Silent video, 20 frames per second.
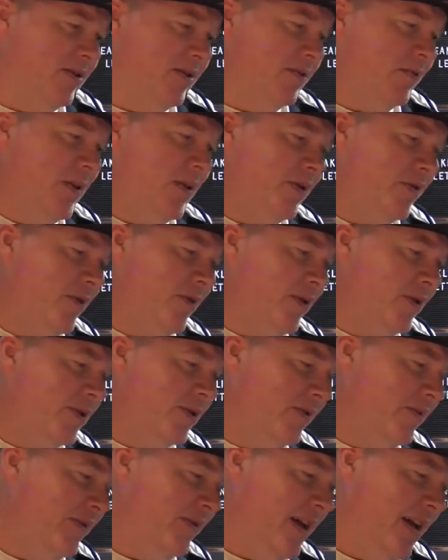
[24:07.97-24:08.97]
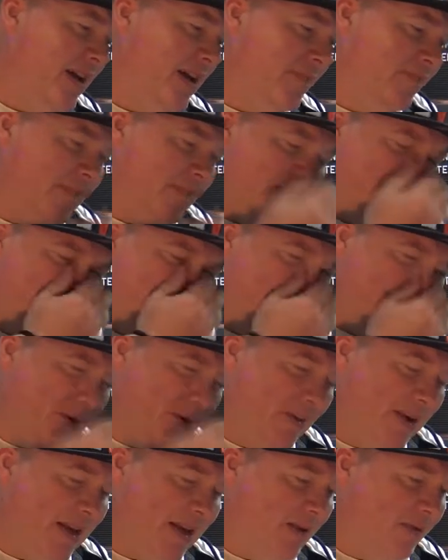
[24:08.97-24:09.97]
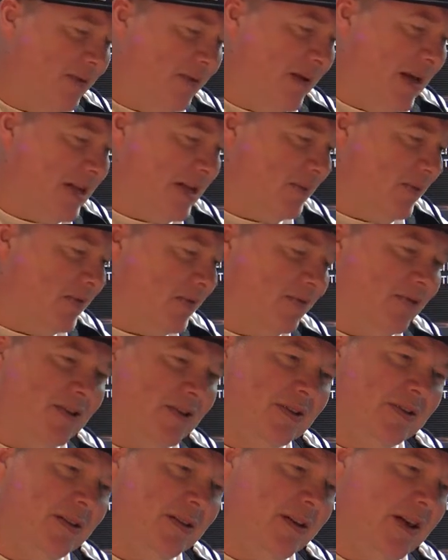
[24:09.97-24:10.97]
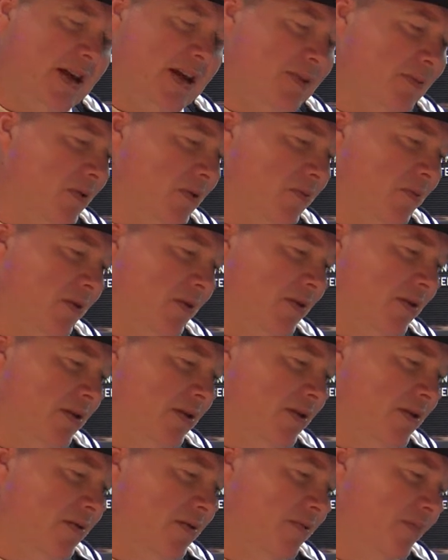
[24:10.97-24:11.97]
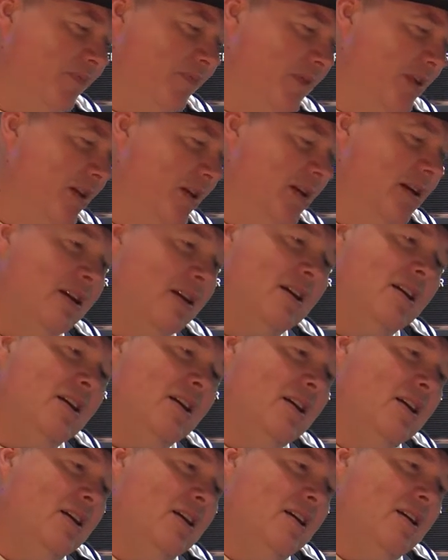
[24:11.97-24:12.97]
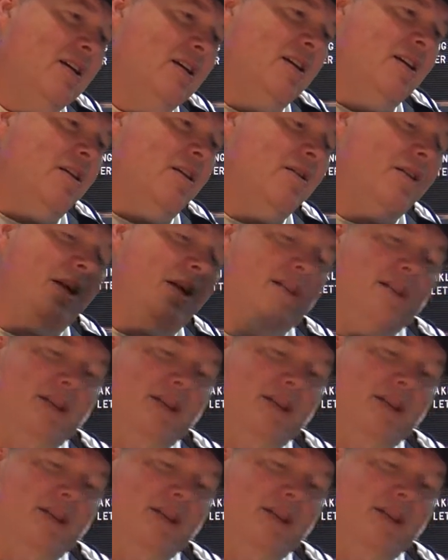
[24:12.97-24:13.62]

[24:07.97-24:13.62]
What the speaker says: Switch version of that. And I'll probably get on the Xbox One too. Okay,